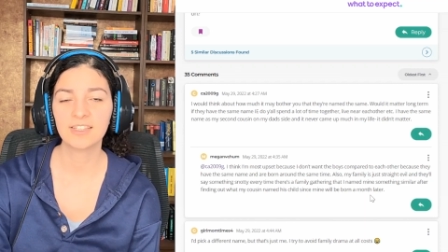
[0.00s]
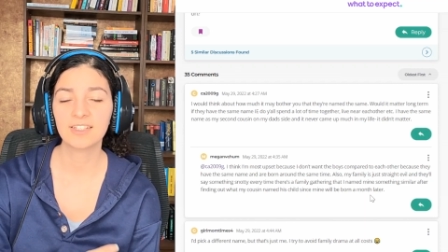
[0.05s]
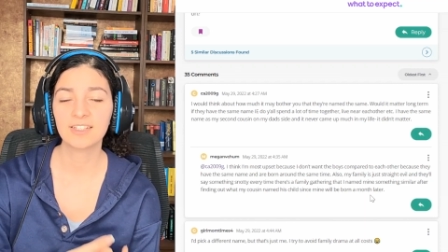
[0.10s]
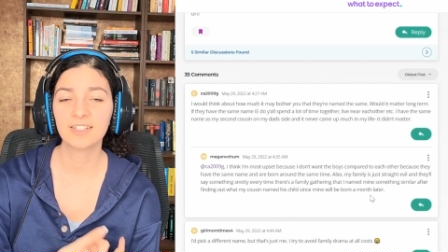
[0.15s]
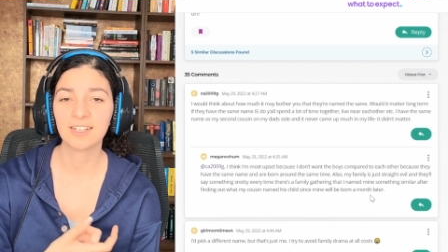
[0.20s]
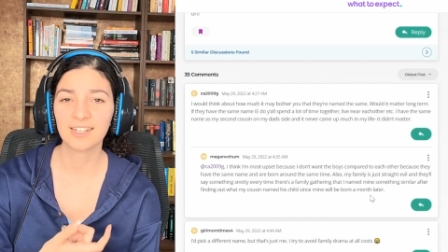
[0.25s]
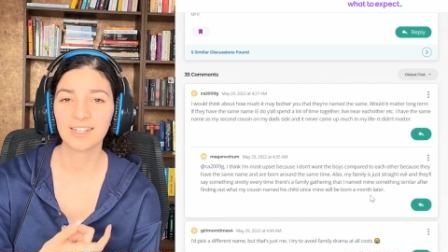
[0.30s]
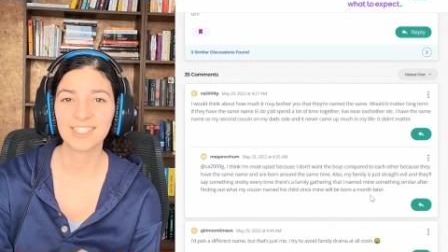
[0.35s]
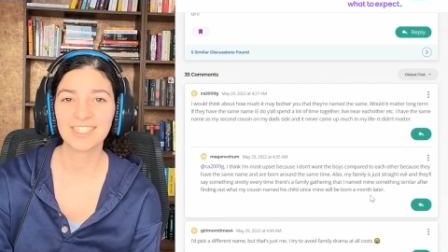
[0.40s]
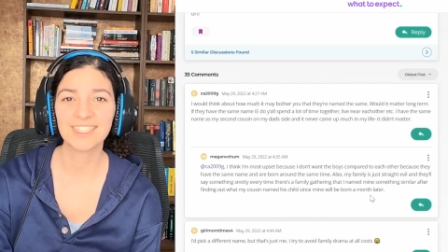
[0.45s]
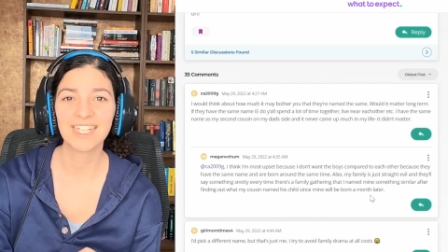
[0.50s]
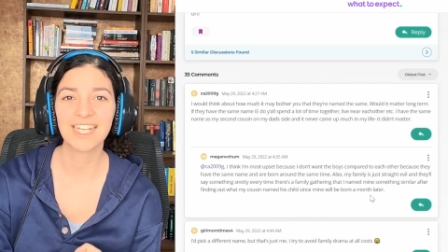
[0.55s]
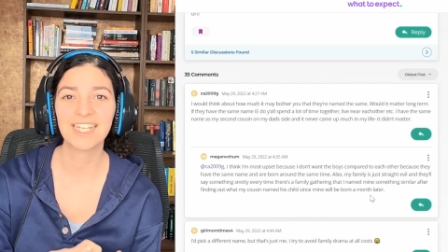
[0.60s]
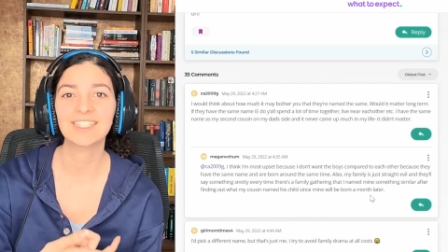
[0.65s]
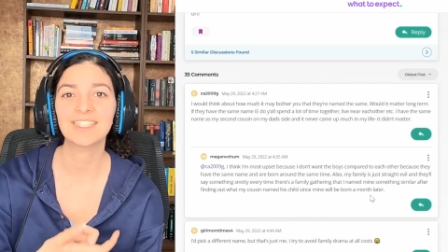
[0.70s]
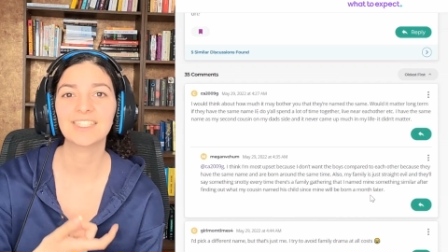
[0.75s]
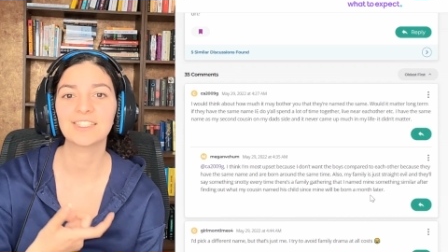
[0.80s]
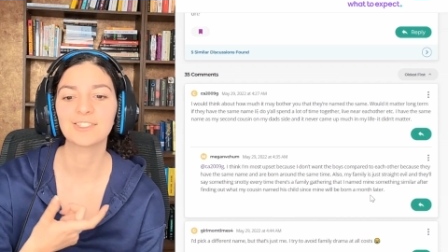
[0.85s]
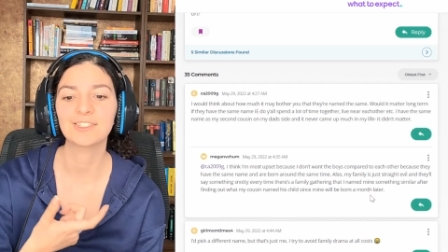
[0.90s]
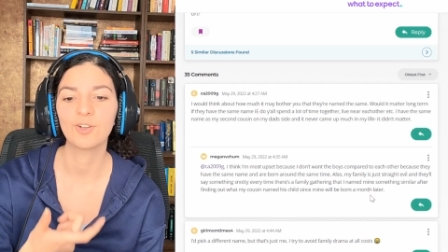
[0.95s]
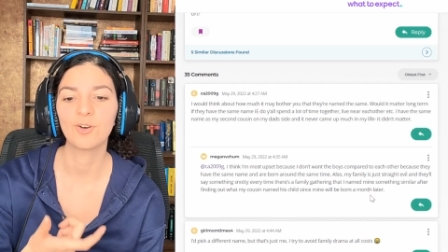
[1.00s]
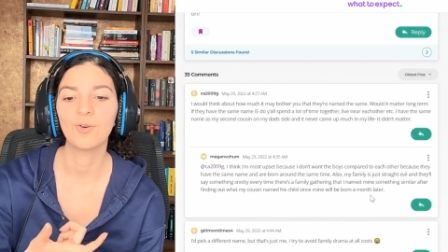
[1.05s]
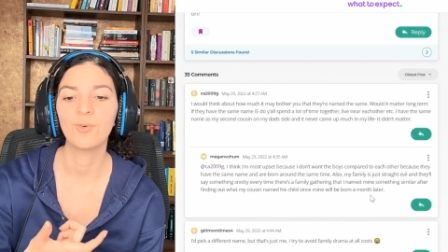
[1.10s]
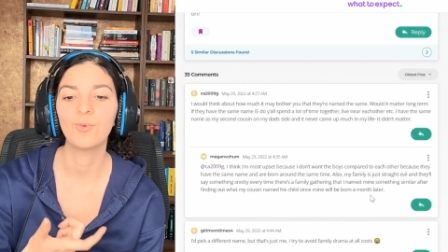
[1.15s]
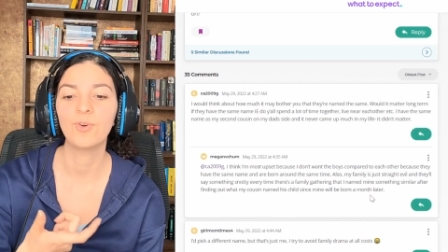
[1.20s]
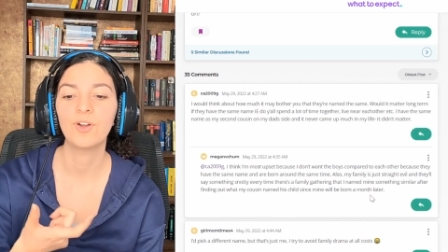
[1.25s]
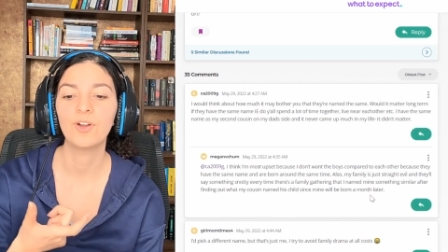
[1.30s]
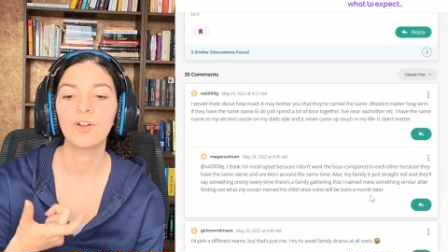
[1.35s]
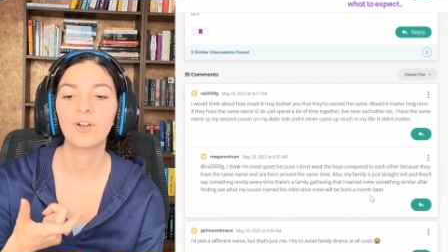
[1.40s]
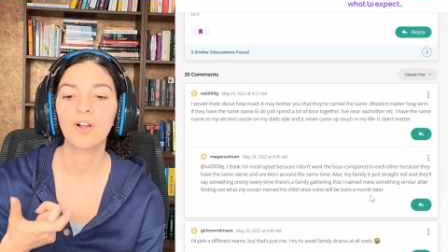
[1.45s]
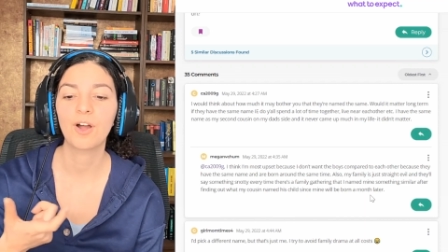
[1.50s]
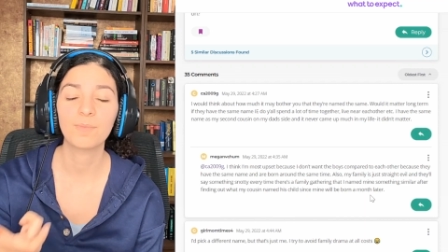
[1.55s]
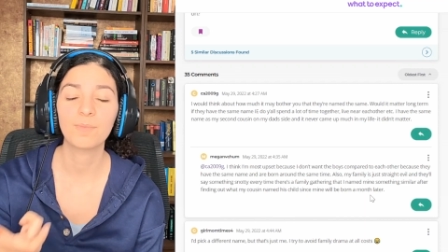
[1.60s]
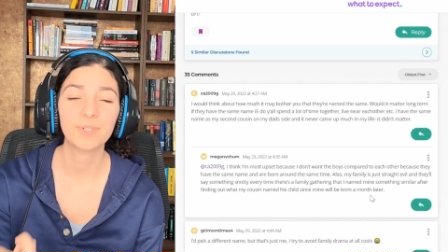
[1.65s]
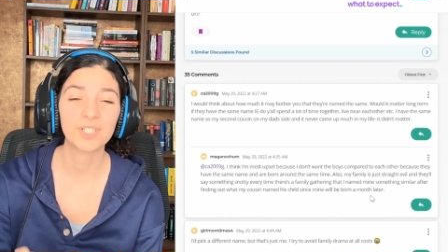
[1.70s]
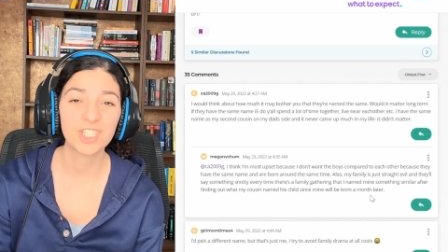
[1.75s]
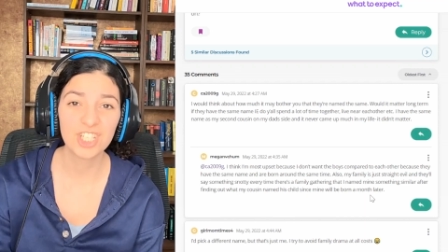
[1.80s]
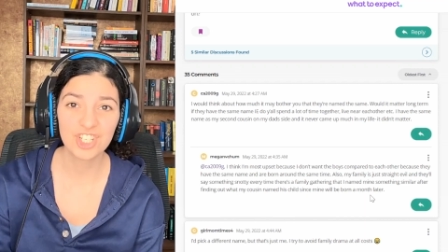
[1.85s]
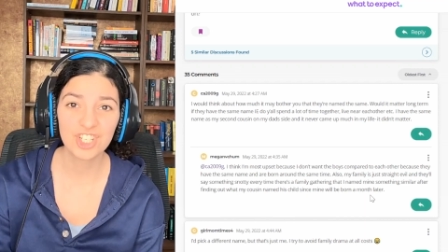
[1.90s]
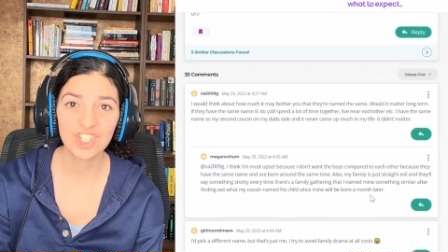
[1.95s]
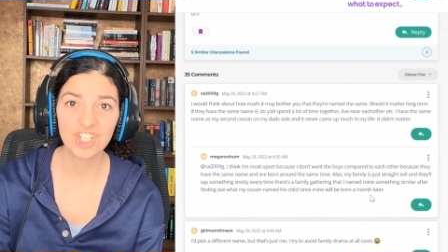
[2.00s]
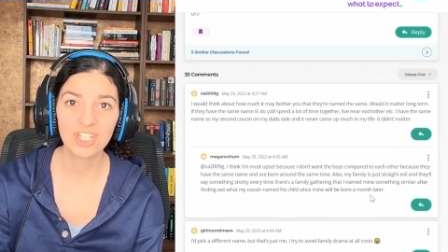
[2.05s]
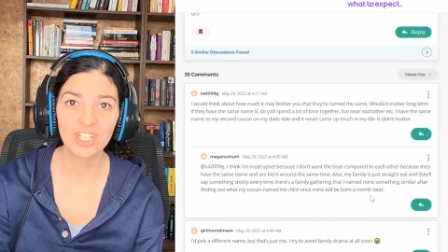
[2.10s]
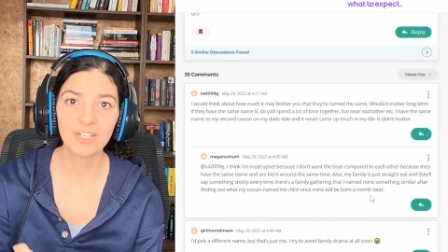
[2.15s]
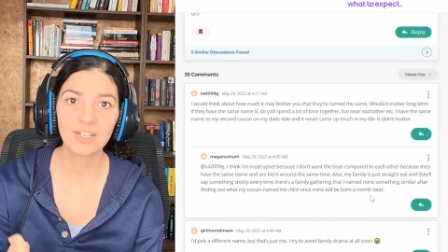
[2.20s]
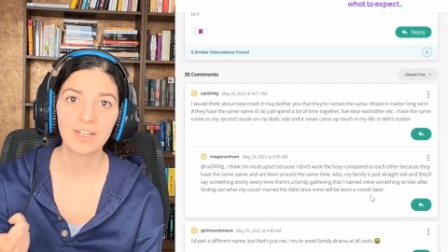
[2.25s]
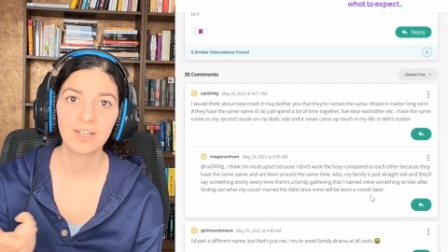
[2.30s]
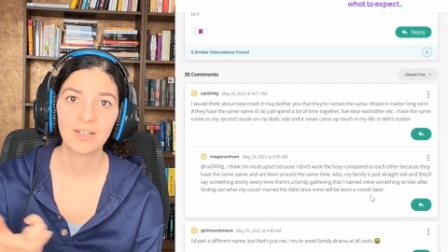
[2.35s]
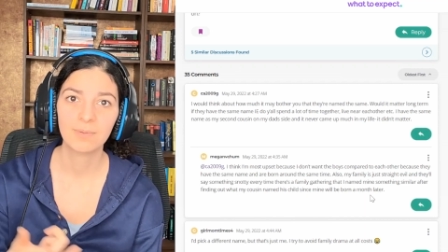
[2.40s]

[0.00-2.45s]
that he understands there's no competition